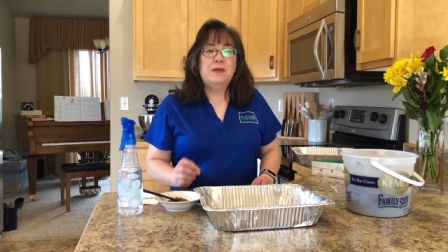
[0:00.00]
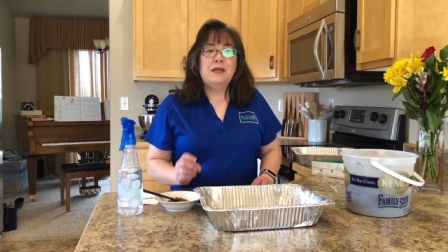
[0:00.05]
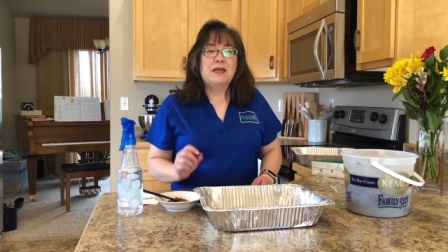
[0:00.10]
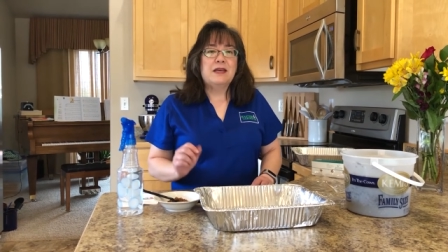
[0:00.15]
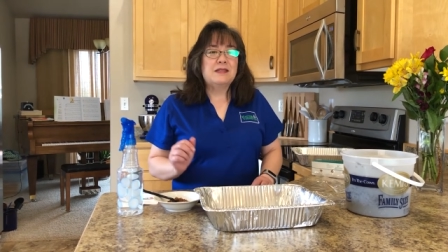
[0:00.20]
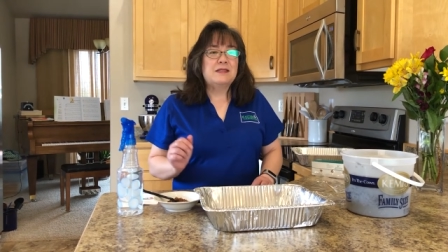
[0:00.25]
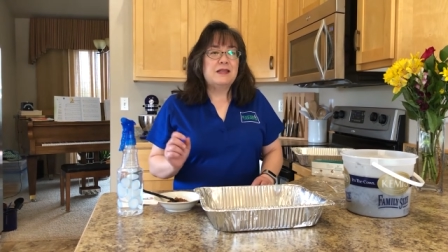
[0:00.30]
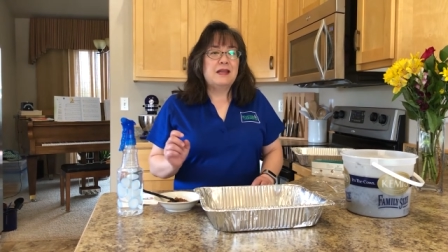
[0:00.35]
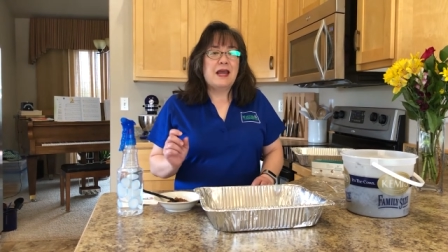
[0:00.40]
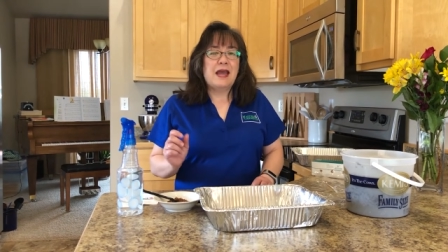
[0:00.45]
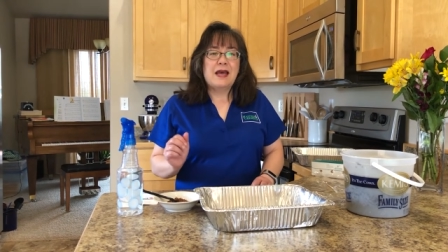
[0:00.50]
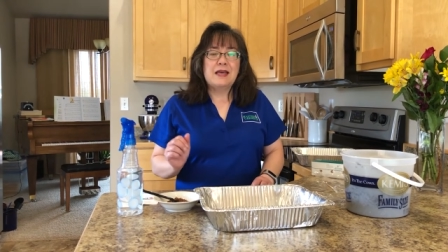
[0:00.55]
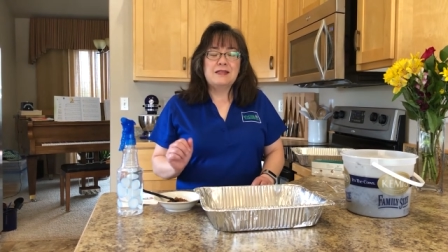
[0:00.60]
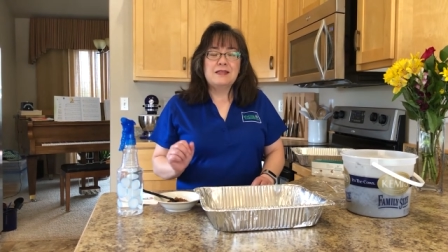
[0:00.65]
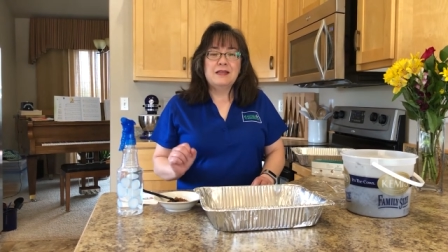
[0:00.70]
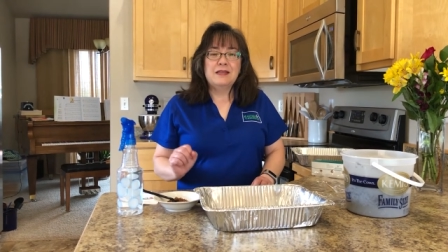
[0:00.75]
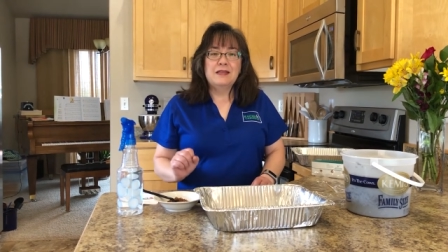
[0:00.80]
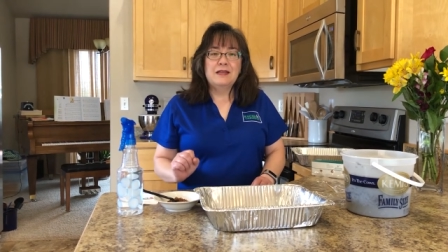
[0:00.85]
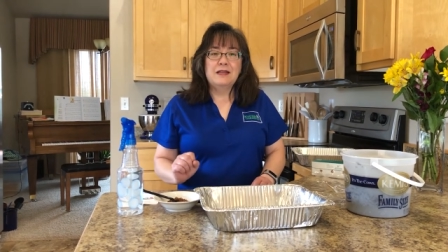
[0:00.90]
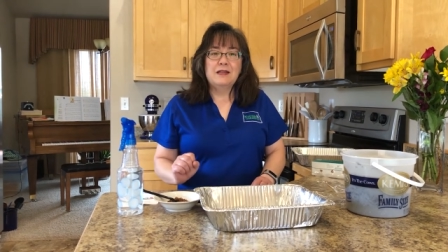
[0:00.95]
because it
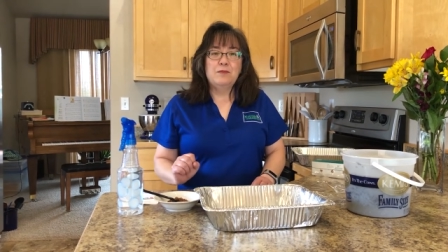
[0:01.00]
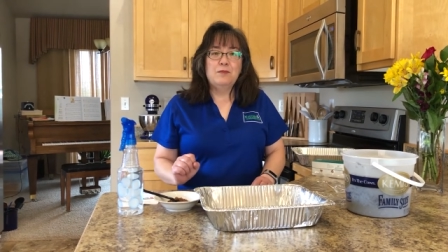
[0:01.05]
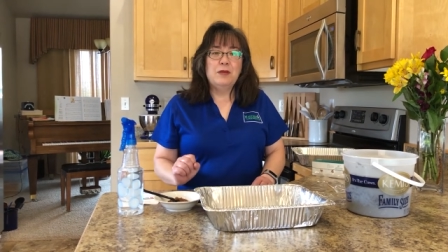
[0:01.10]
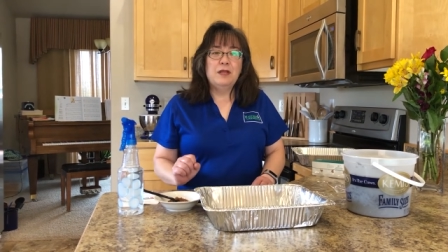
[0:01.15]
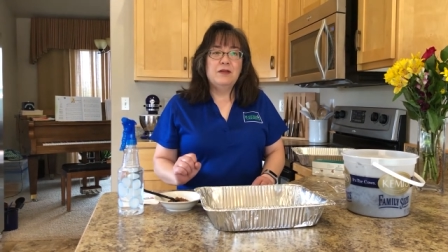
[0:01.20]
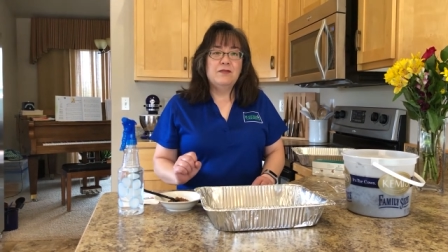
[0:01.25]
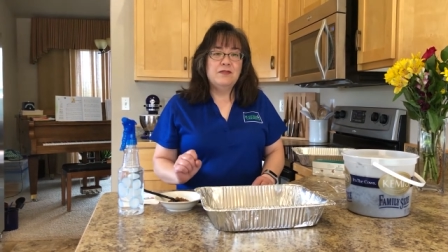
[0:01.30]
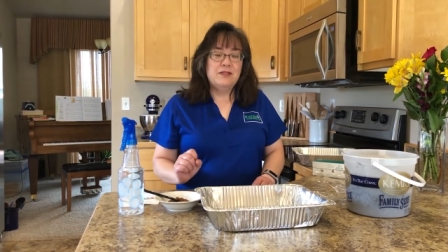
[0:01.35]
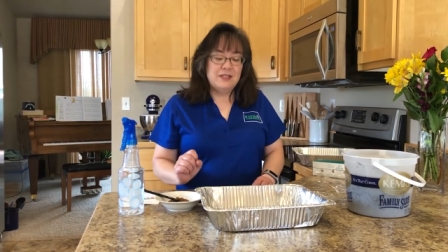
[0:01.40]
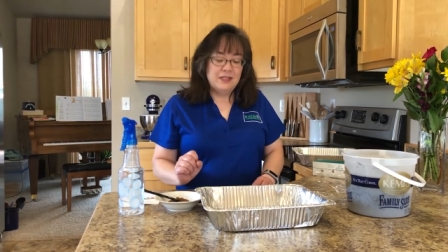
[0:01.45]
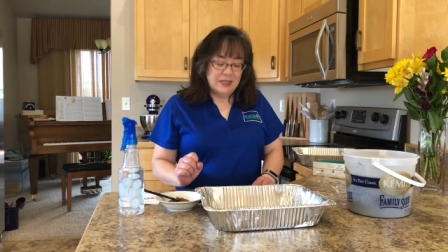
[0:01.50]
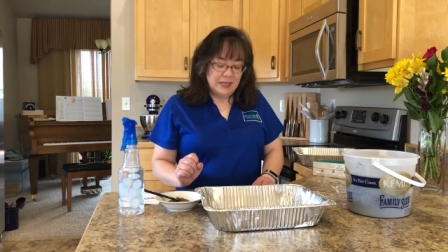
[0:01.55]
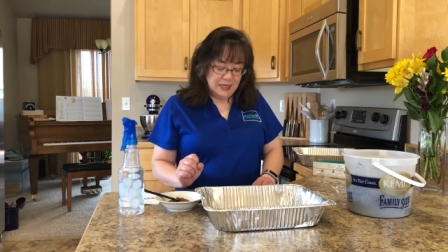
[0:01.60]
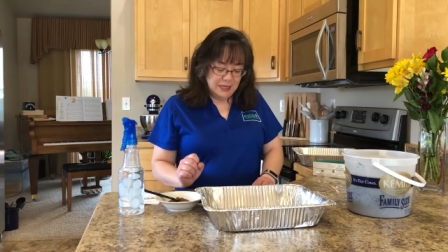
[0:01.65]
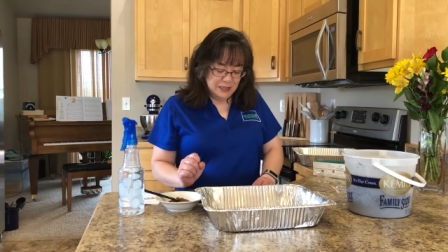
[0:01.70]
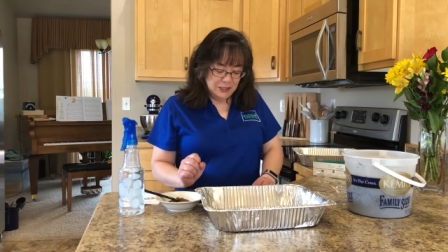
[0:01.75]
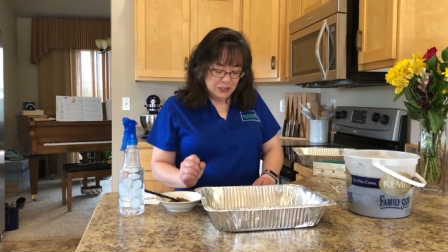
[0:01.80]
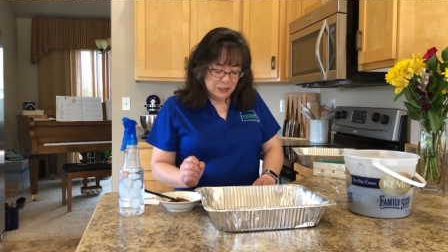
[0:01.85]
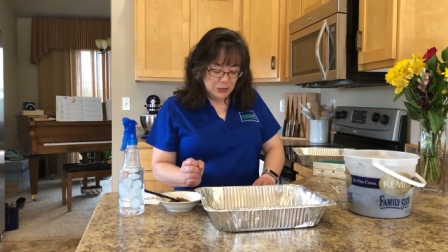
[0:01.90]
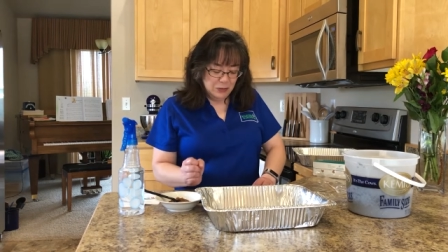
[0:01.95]
has a little bit of
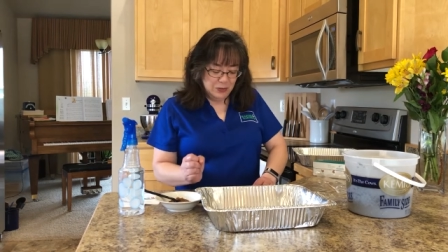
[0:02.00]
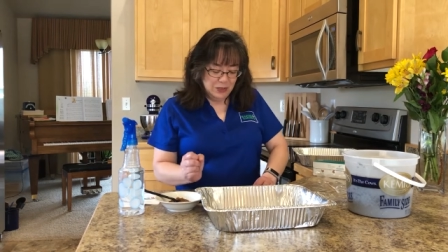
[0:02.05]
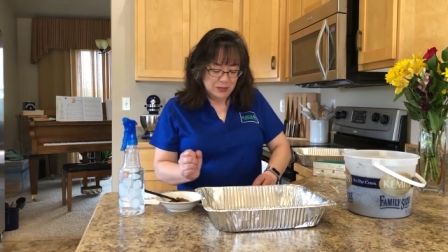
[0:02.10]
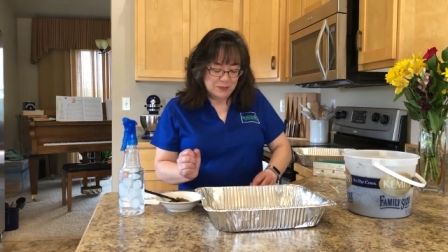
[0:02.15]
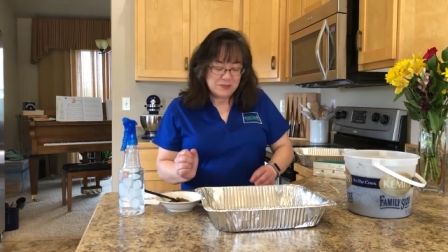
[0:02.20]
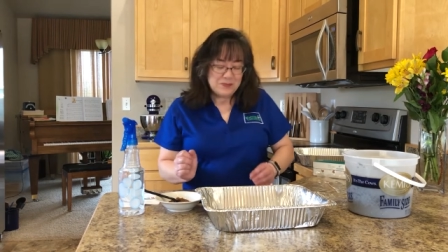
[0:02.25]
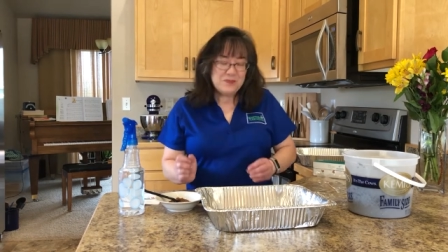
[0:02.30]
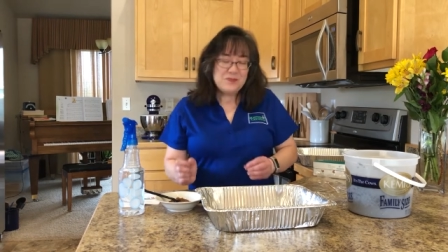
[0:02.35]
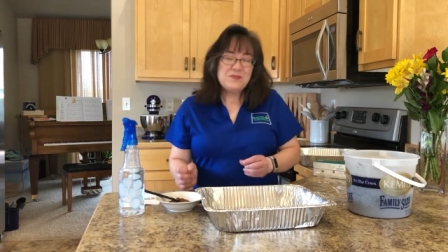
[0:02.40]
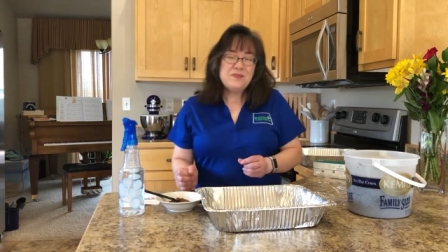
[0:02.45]
zing to it.